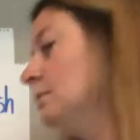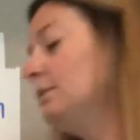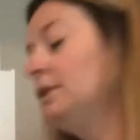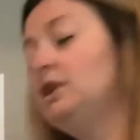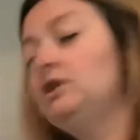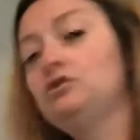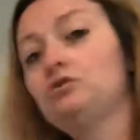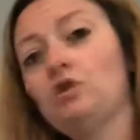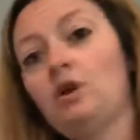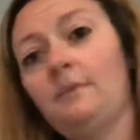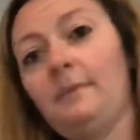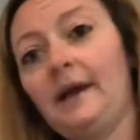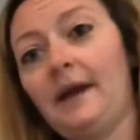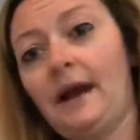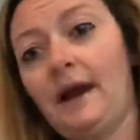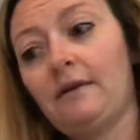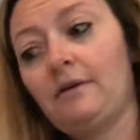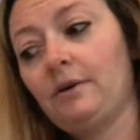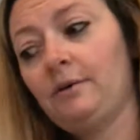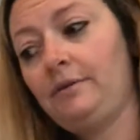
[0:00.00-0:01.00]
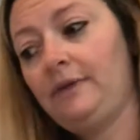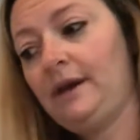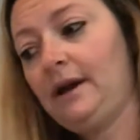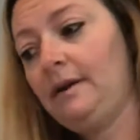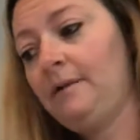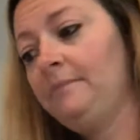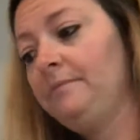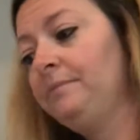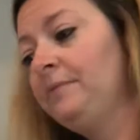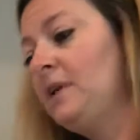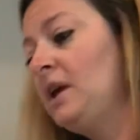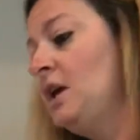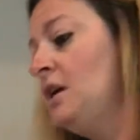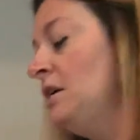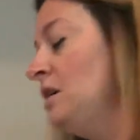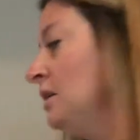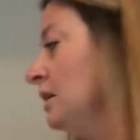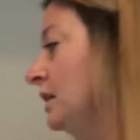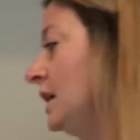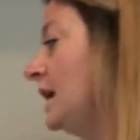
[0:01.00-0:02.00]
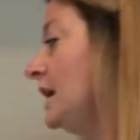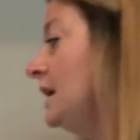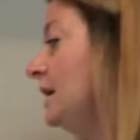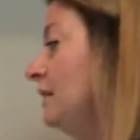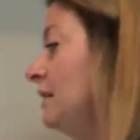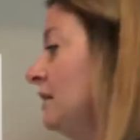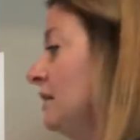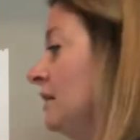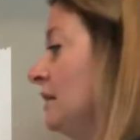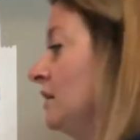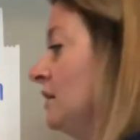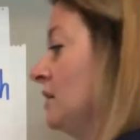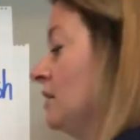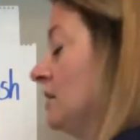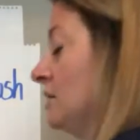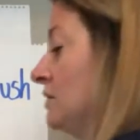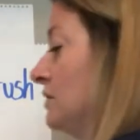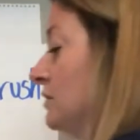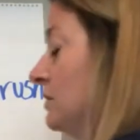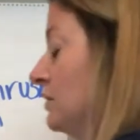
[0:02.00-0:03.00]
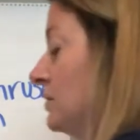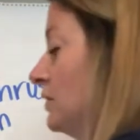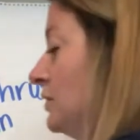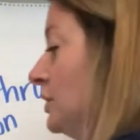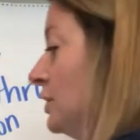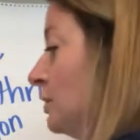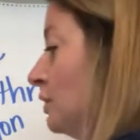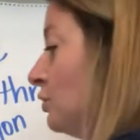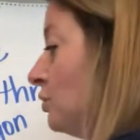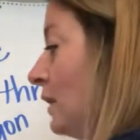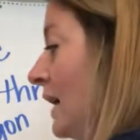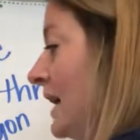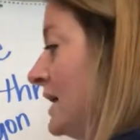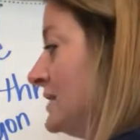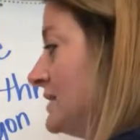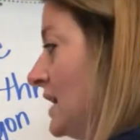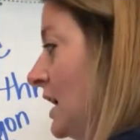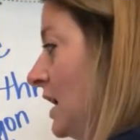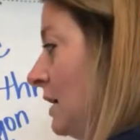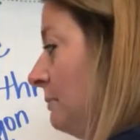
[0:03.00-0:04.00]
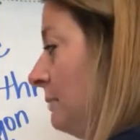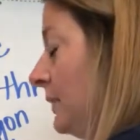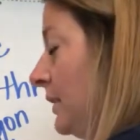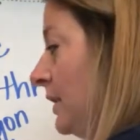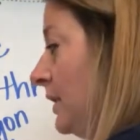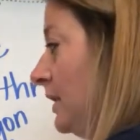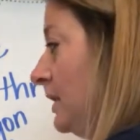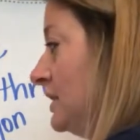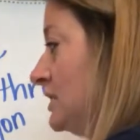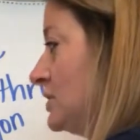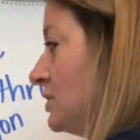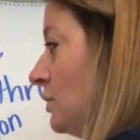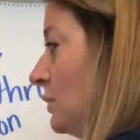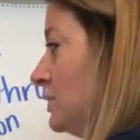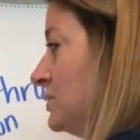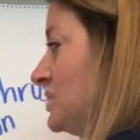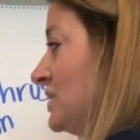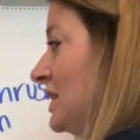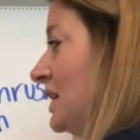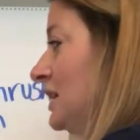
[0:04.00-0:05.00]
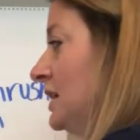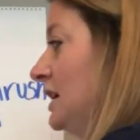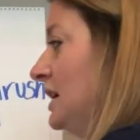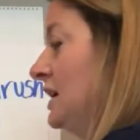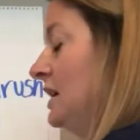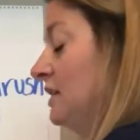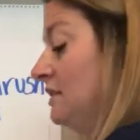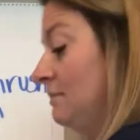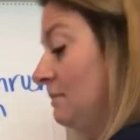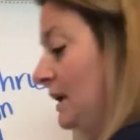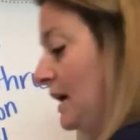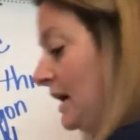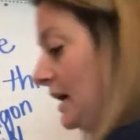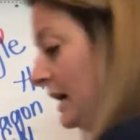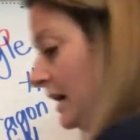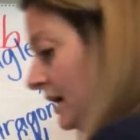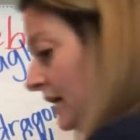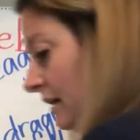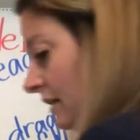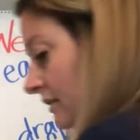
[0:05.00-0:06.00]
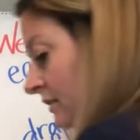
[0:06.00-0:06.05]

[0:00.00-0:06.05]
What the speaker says: going to draw my arrow there, okay? The grasshopper is going to get eaten by